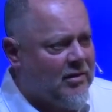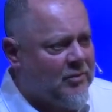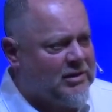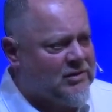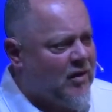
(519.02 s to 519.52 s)

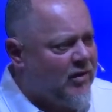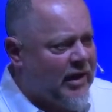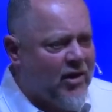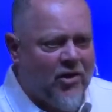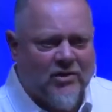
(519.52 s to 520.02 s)
because of all that
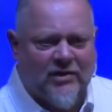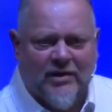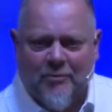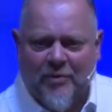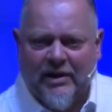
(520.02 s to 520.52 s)
hurt and
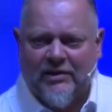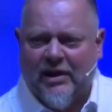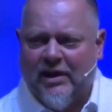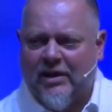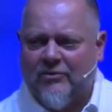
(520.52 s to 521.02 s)
that pain that I
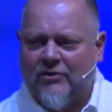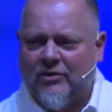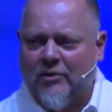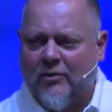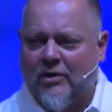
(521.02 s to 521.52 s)
have
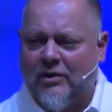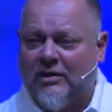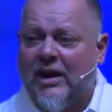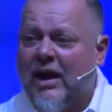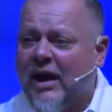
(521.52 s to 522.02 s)
going on. And,
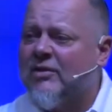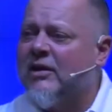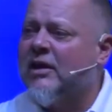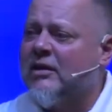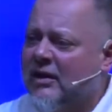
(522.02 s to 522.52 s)
and
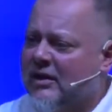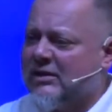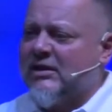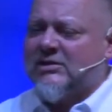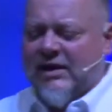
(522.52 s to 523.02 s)
then, get
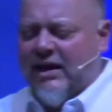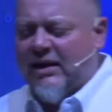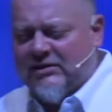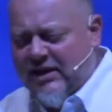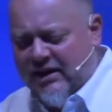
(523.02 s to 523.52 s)
this, I got a
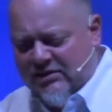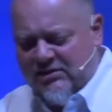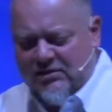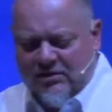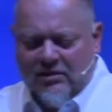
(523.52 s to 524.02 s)
text,
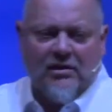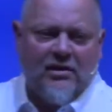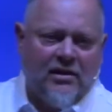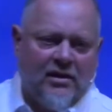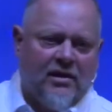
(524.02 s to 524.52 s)

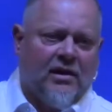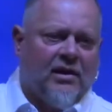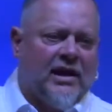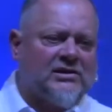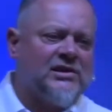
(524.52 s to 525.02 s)

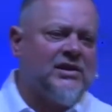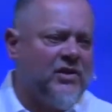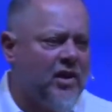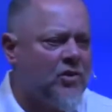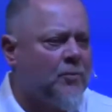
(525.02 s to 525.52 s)
as did
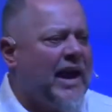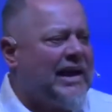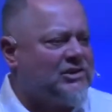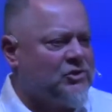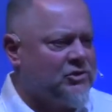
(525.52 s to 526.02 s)
the other
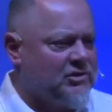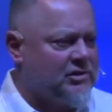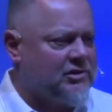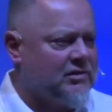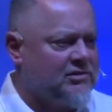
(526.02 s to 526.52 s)
pastors
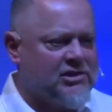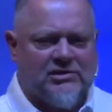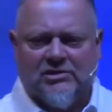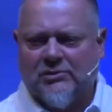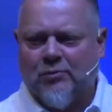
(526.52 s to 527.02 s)
just
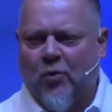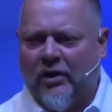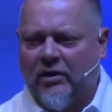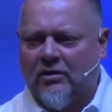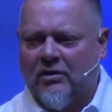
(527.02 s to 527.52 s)
this morning.